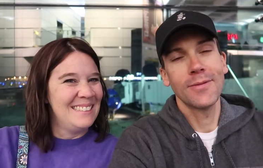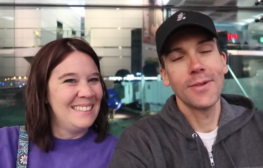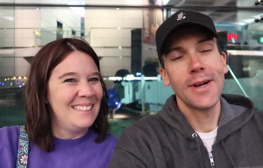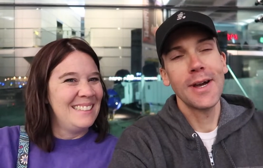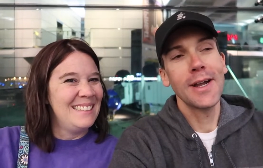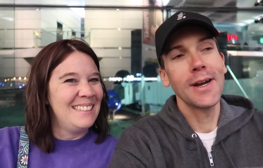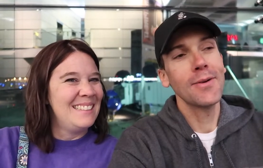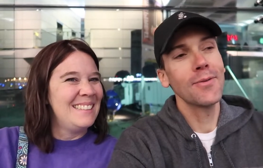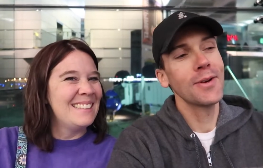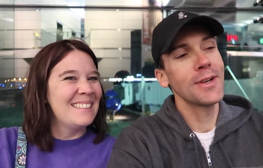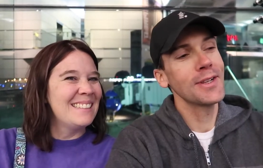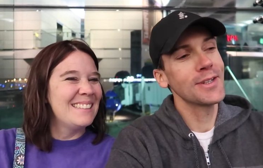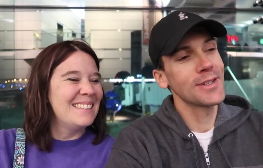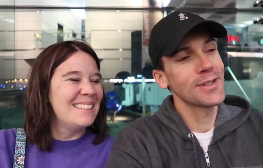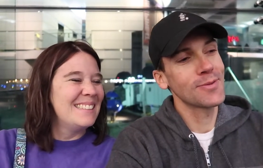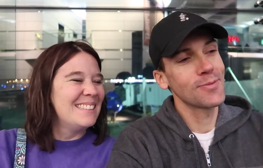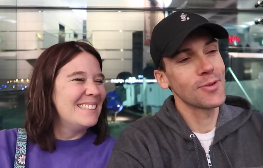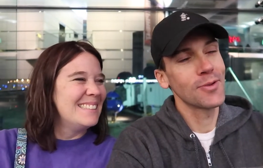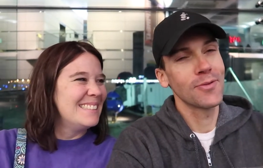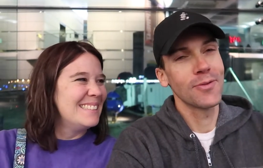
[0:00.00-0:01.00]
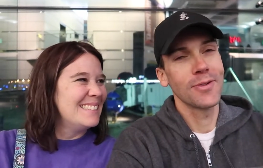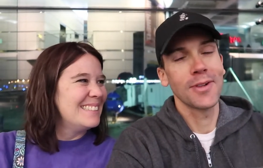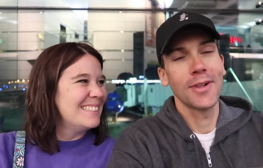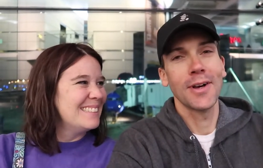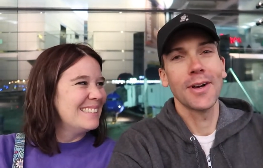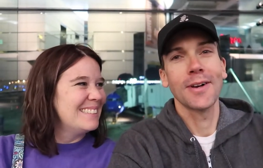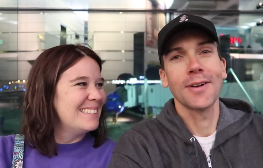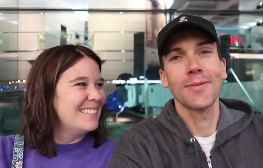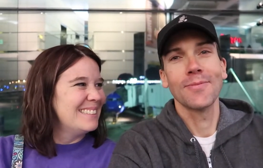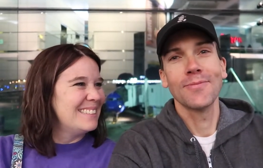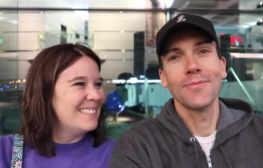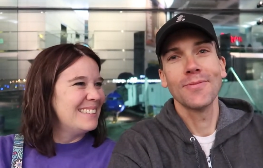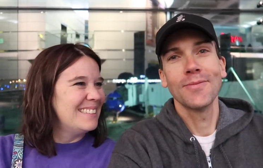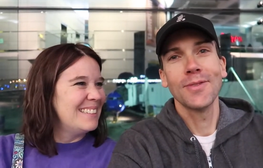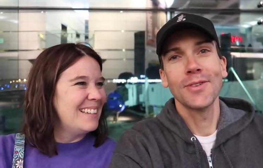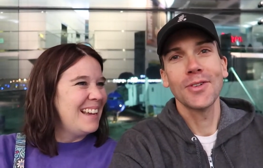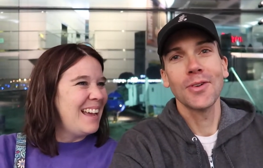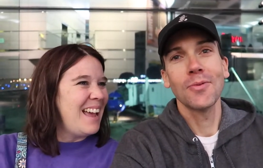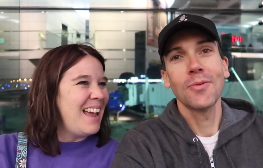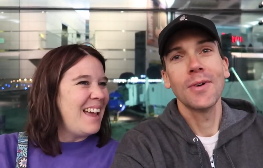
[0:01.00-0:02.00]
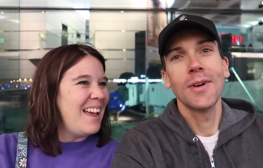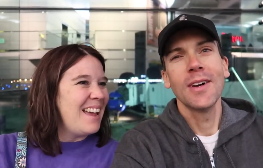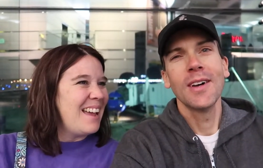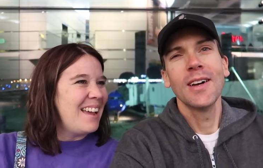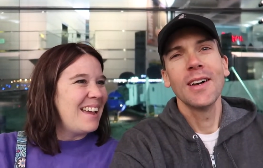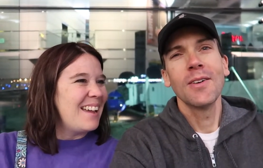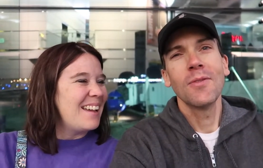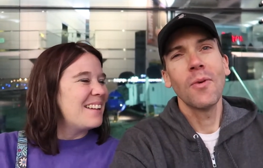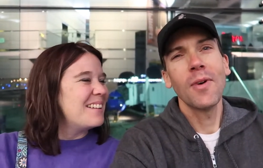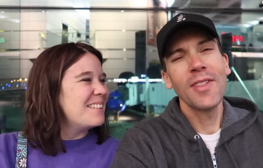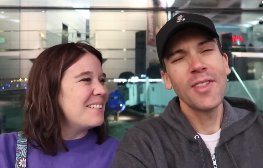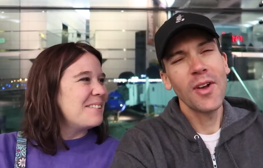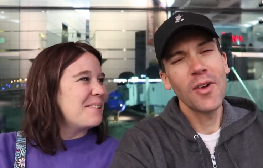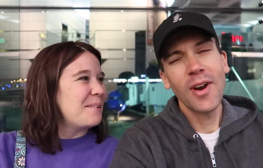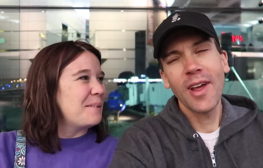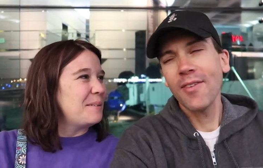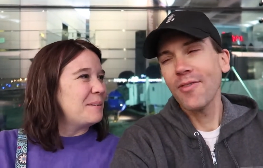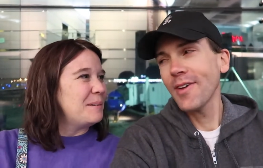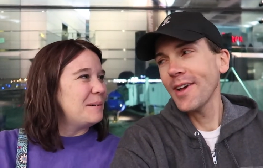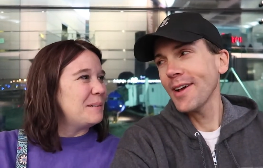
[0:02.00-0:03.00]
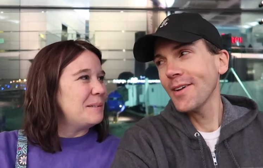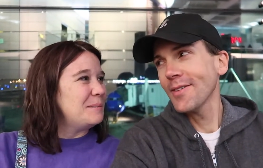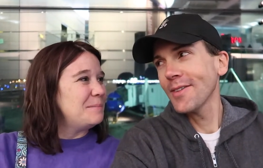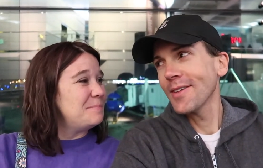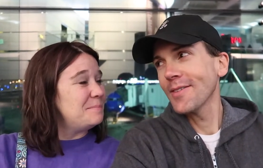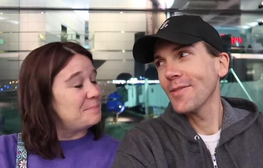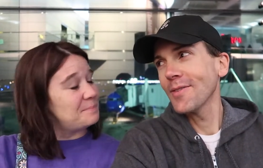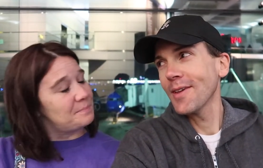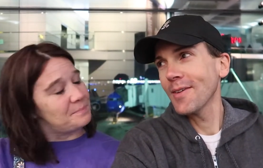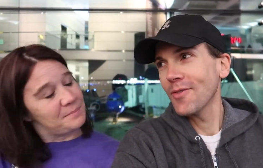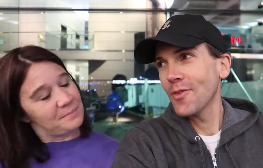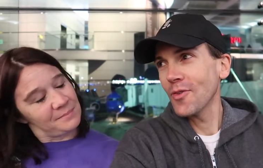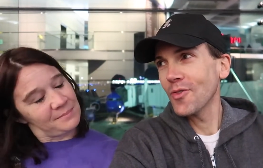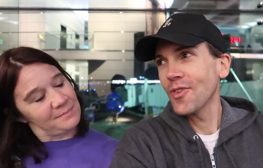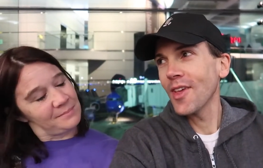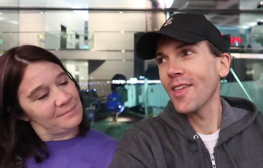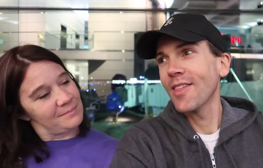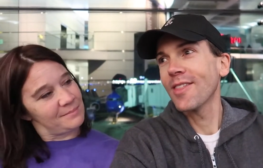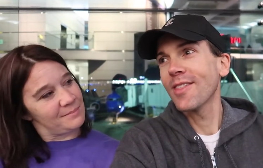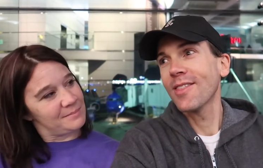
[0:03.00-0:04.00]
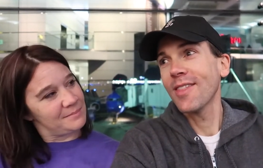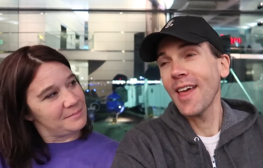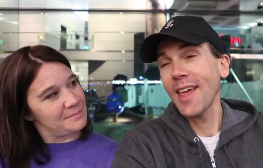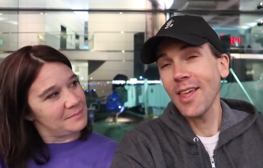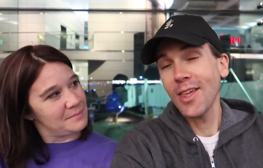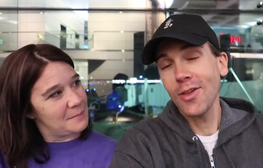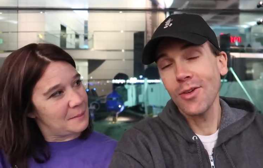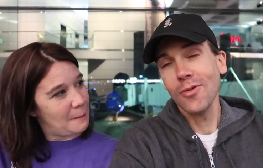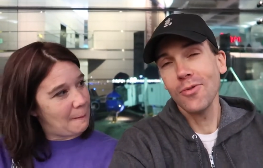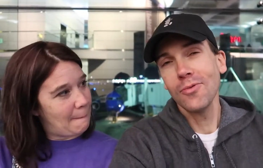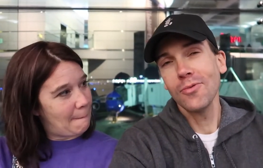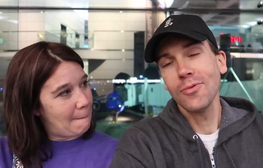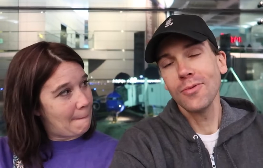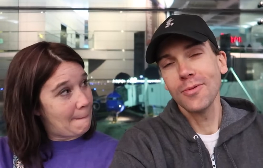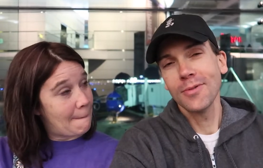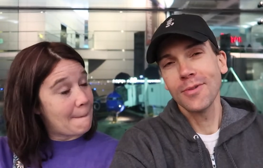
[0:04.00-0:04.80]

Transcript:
Speaker 1: Why don't we just move along? So one note I found that if you say thank you